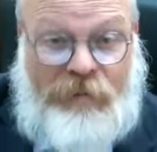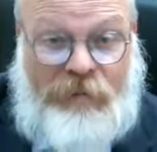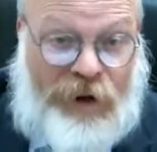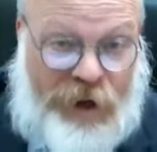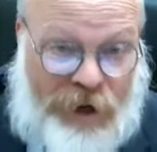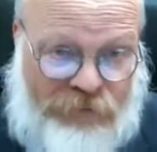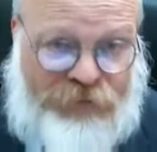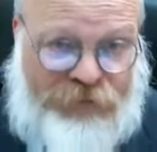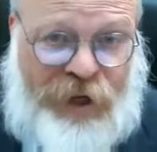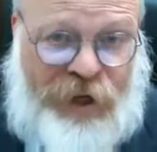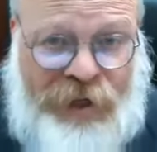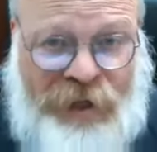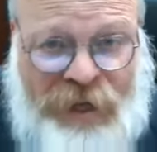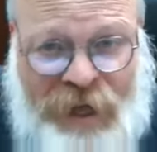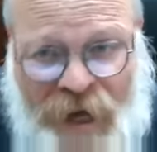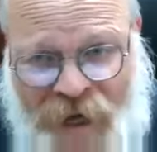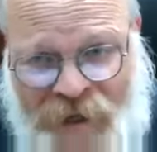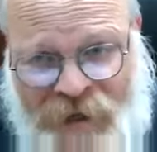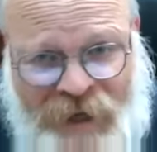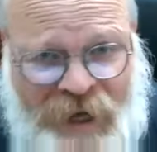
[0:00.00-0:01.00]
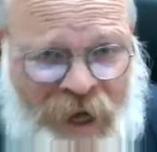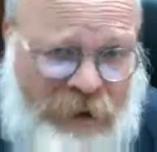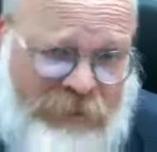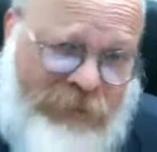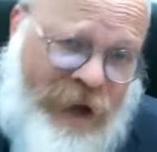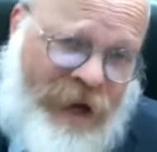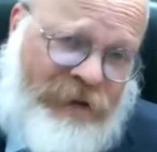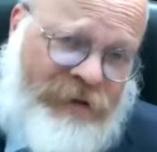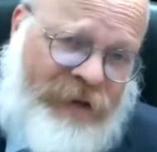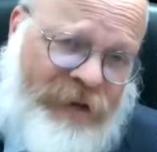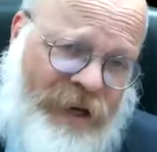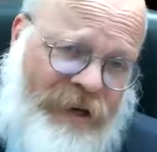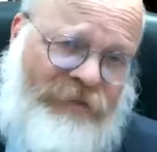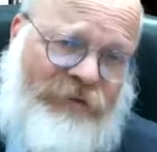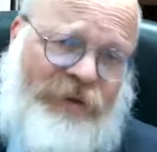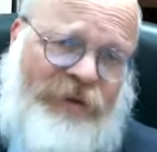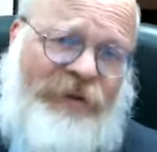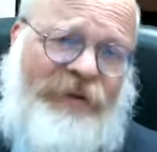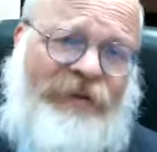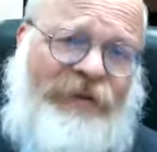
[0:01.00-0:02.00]
But after he died, he came back to
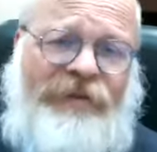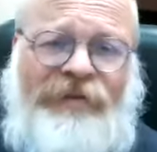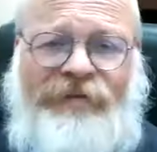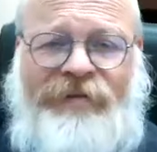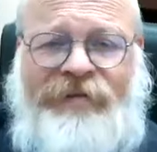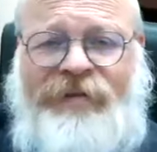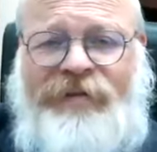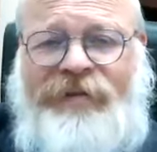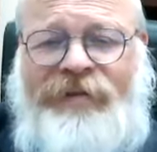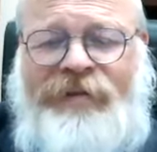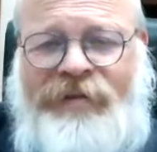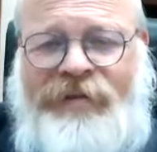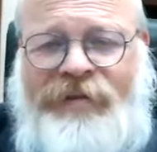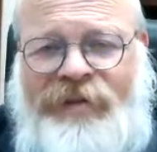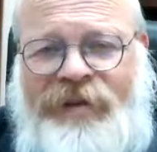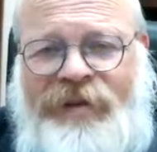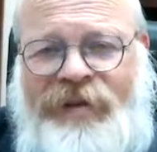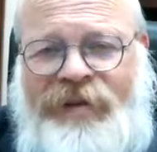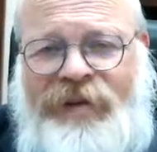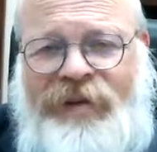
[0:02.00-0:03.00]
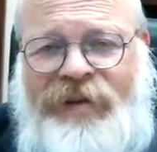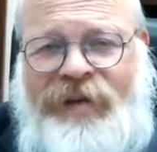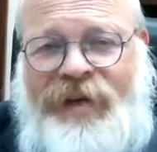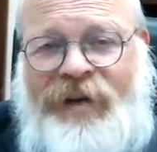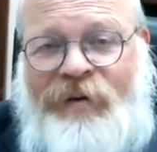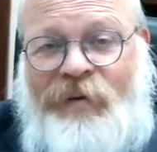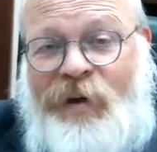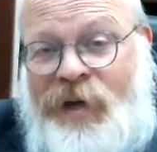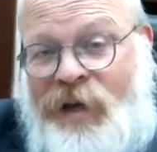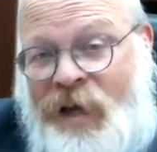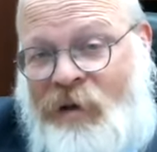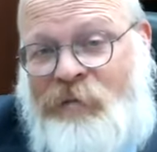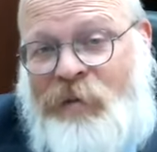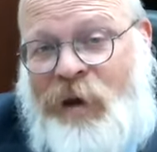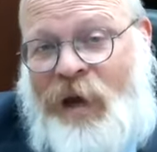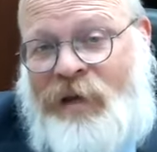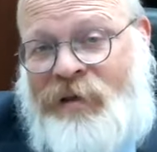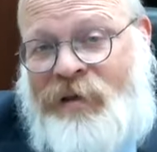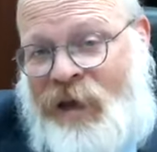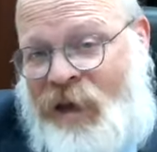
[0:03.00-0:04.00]
heaven. And when he came
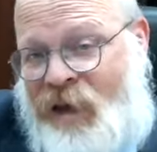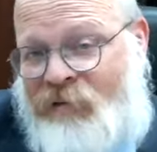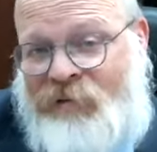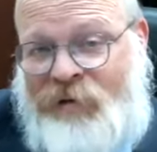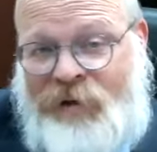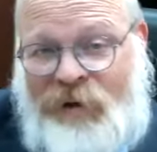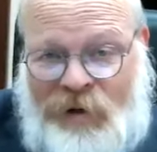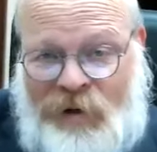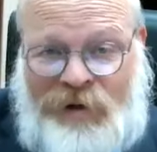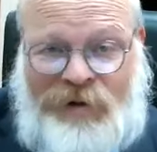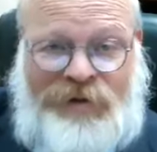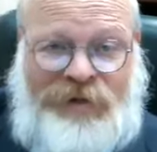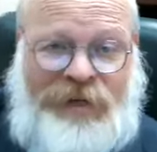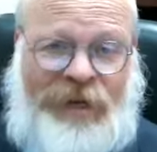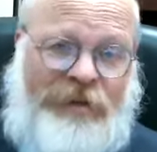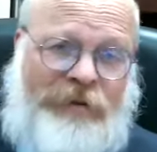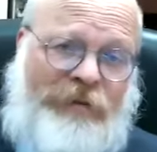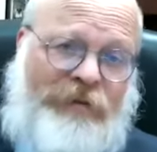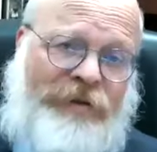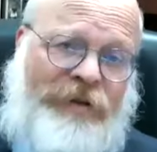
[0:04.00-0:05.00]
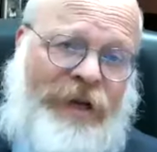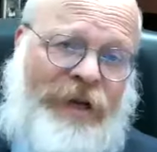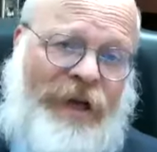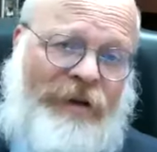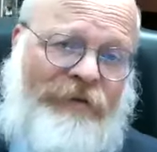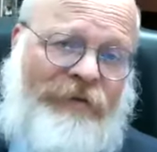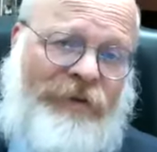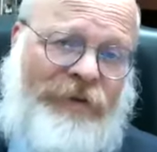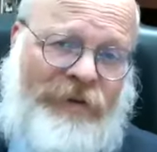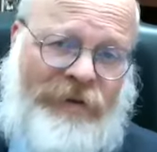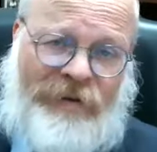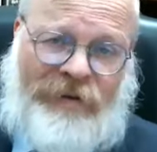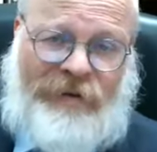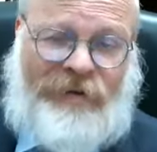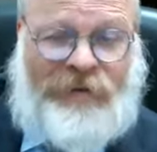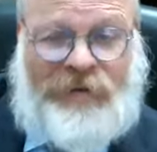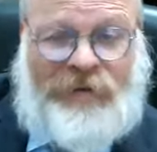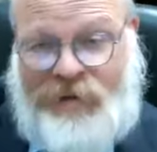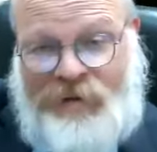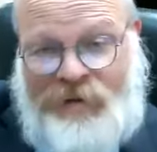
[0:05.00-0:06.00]
back to heaven, they were going to send him to heaven, you
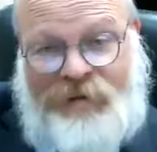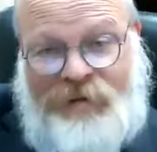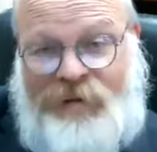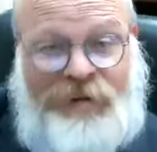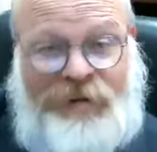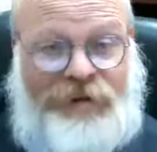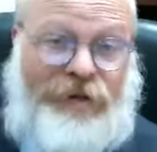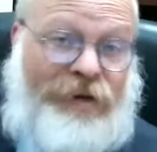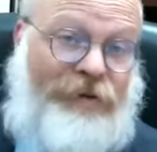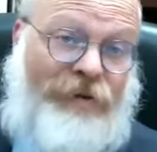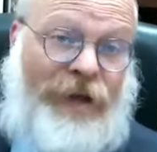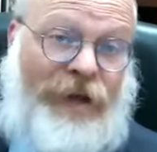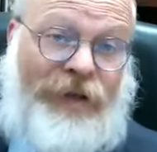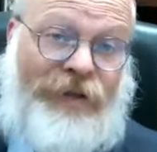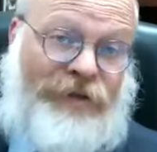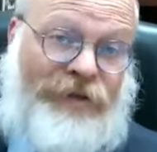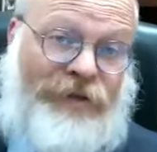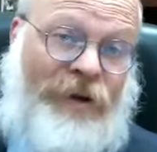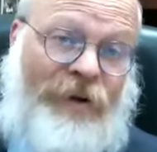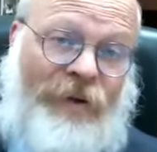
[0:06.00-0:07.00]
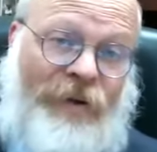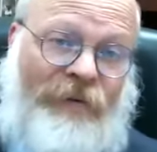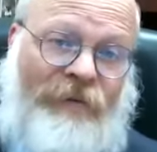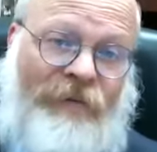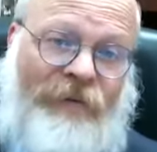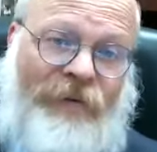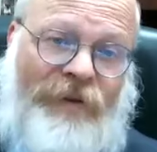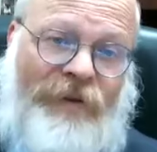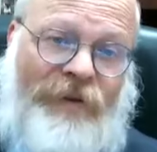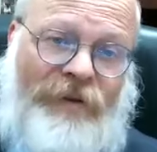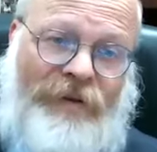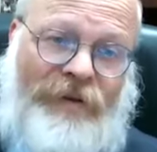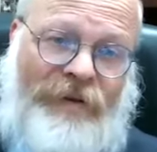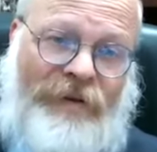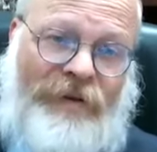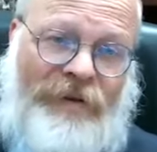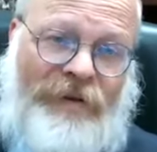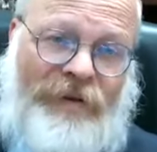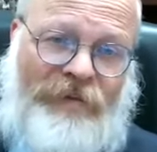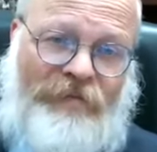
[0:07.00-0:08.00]
know, because he's such a great soul.
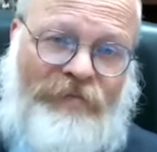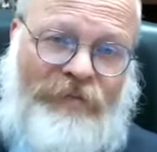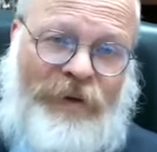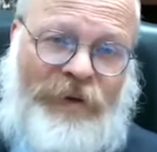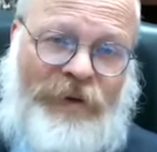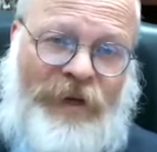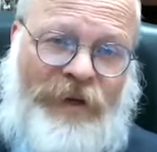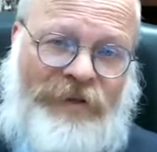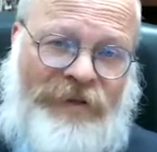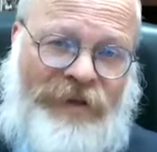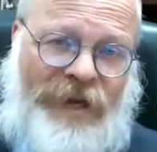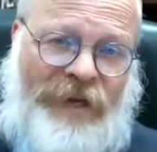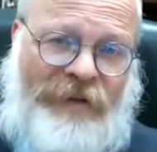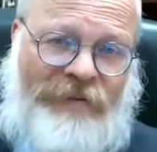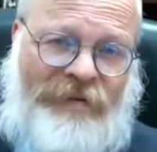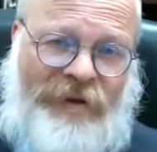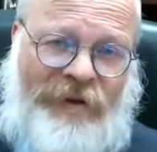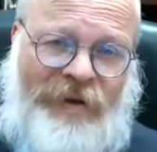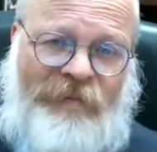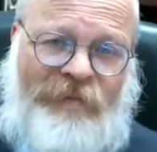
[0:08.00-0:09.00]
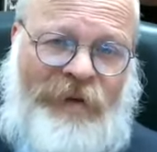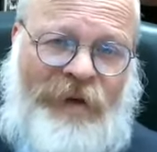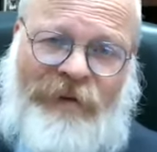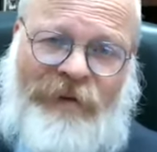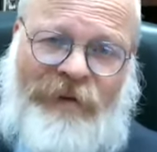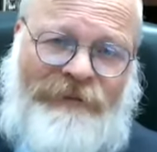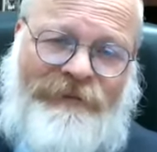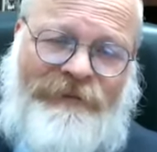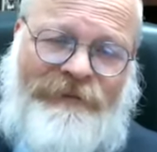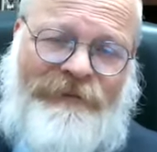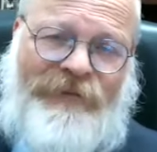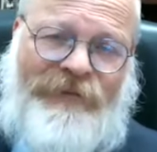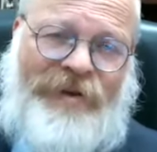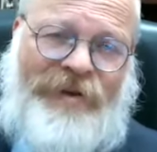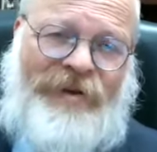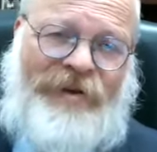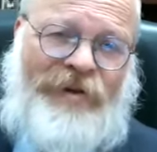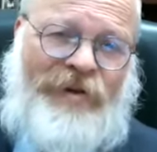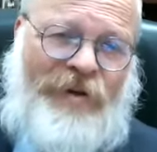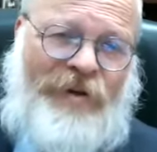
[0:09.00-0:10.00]
But they said to him, now,
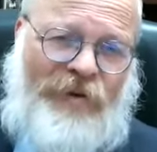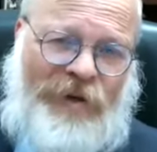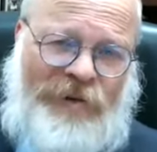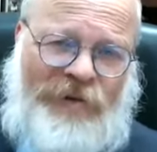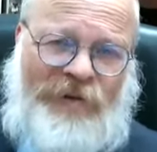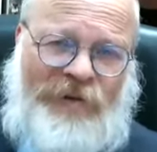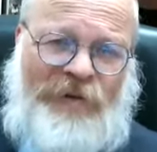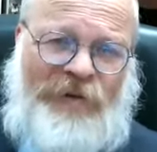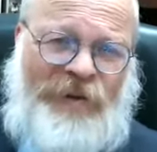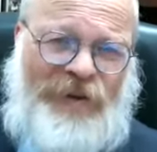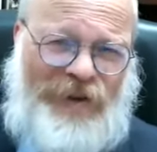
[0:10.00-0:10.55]
you know what?